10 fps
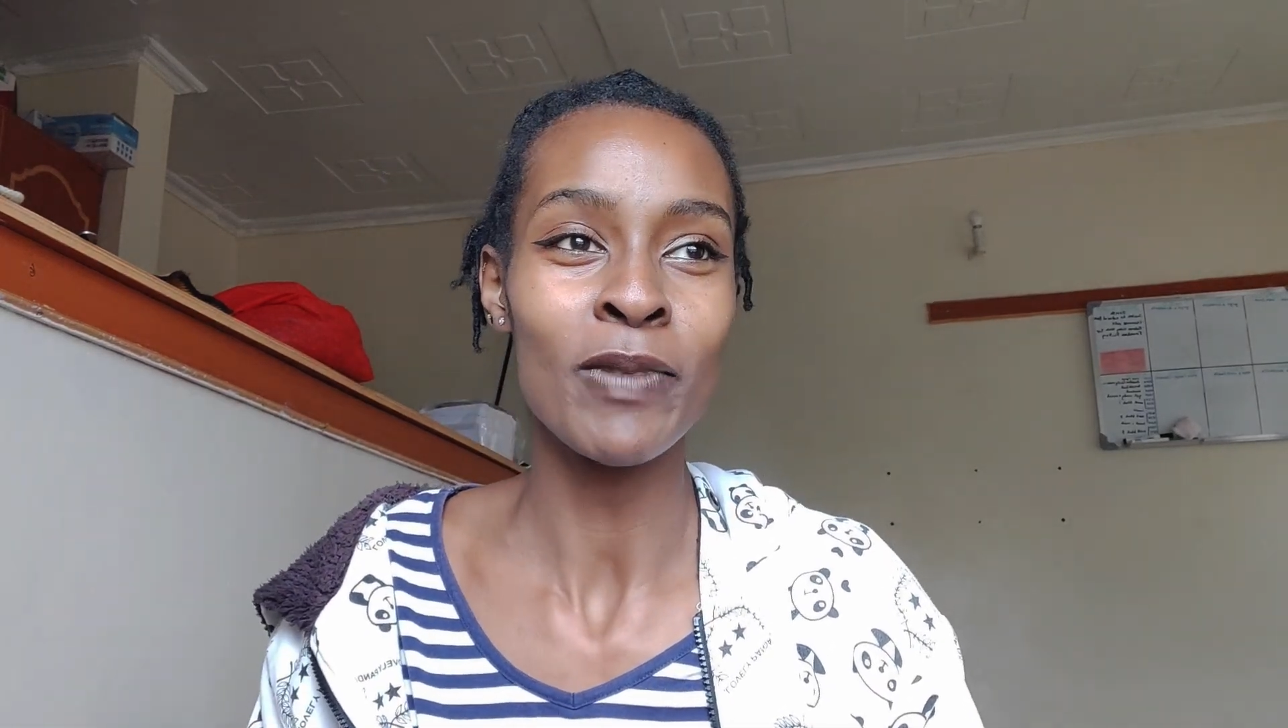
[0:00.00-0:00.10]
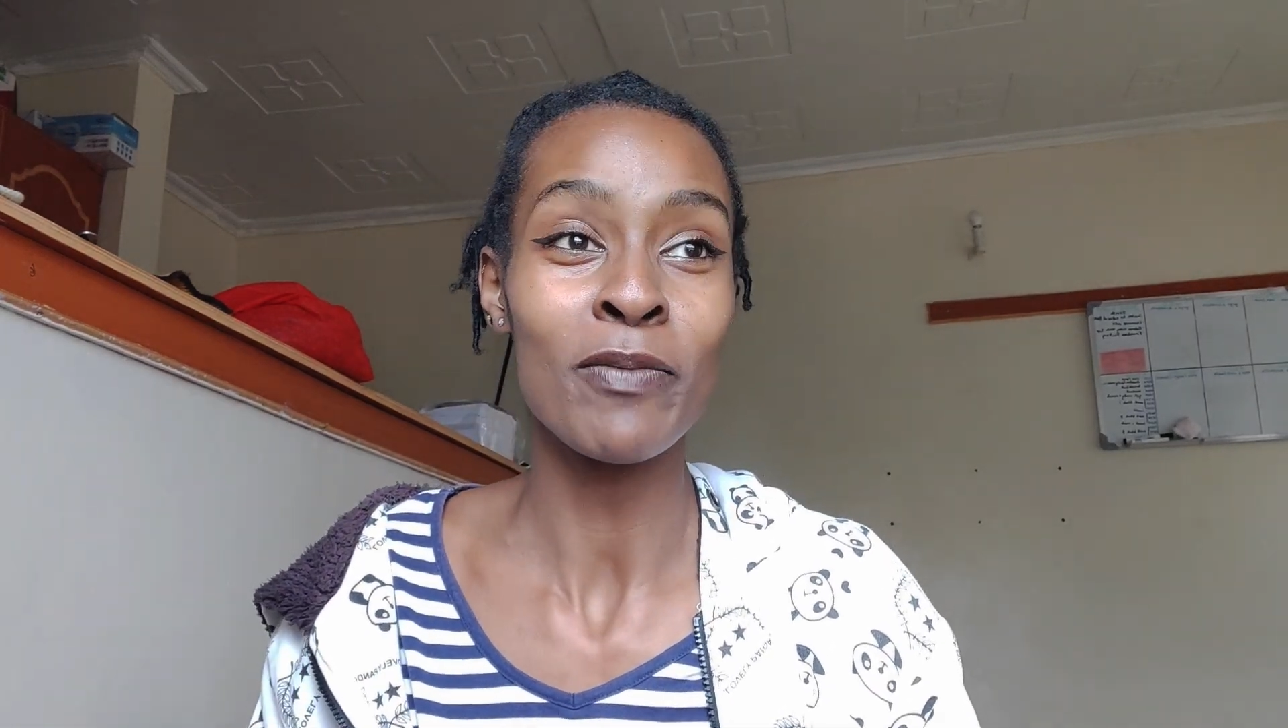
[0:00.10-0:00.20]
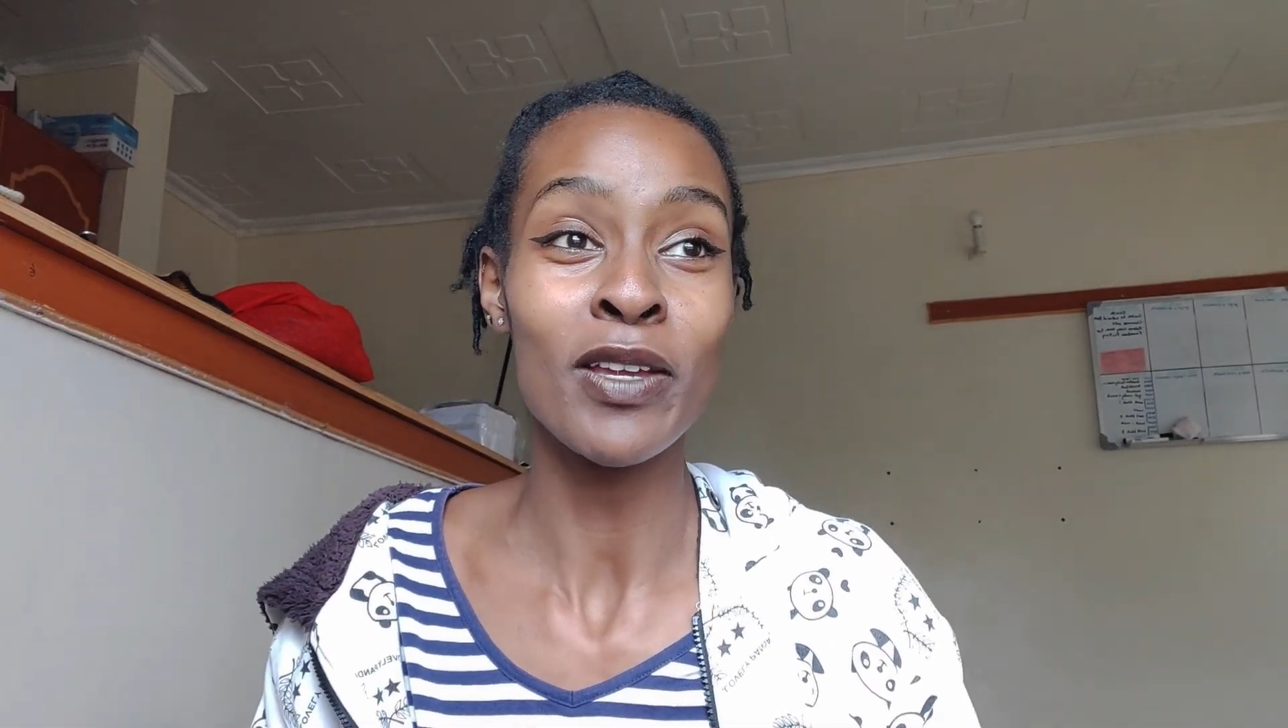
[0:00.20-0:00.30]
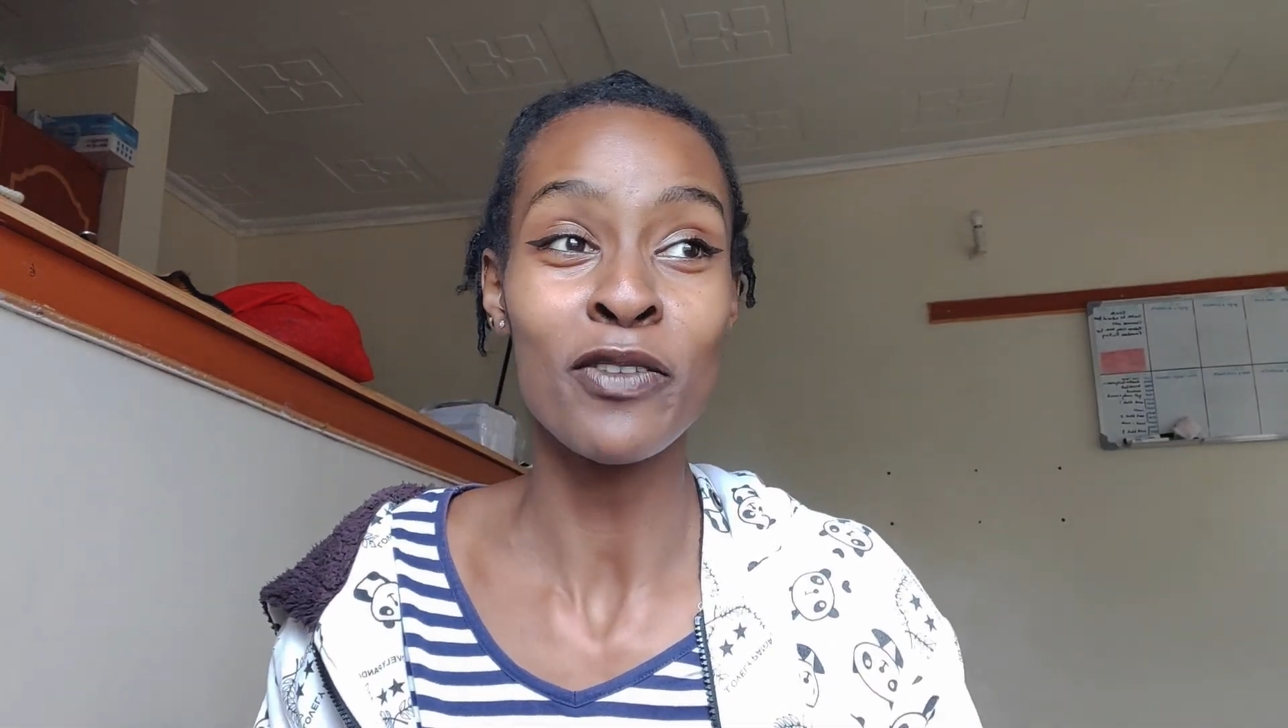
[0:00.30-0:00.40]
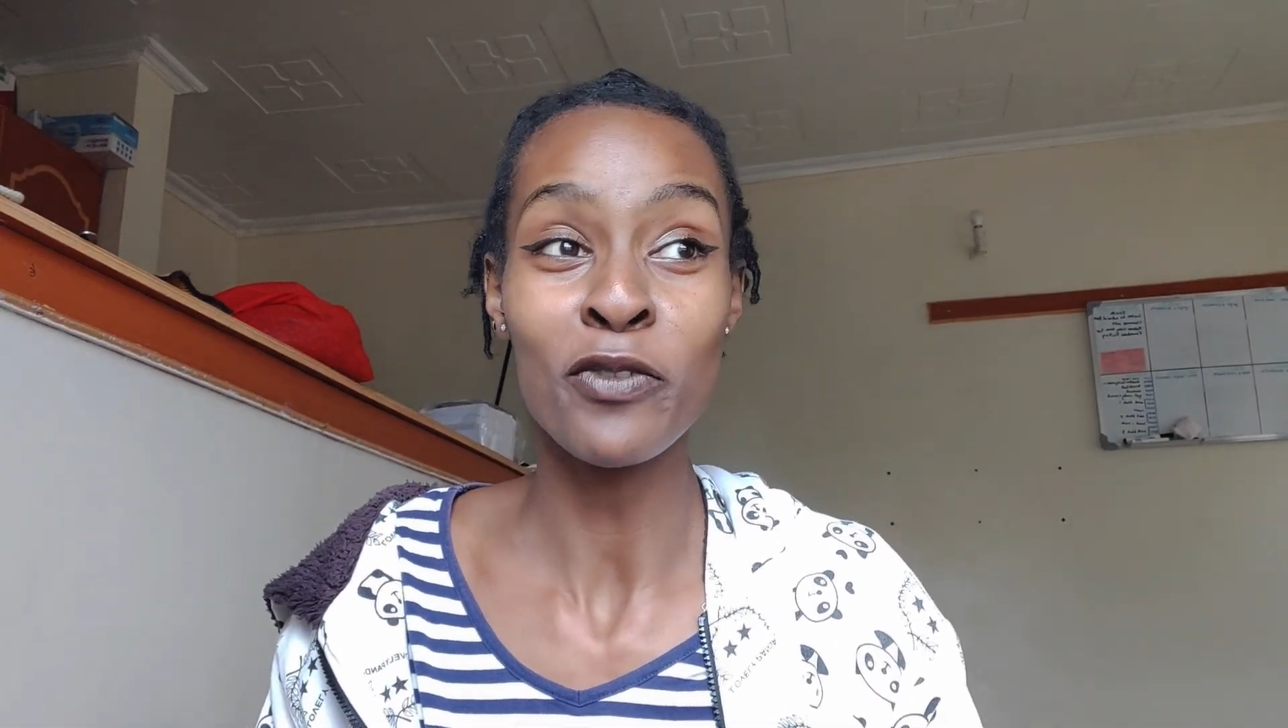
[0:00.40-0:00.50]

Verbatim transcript: my main